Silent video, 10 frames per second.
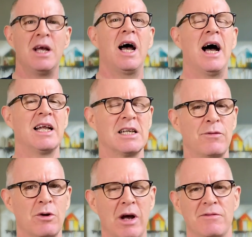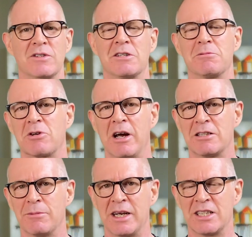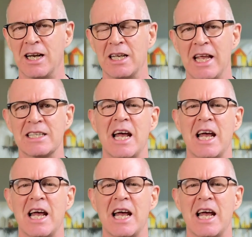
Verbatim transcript: and if you haven't subscribed to my channel yet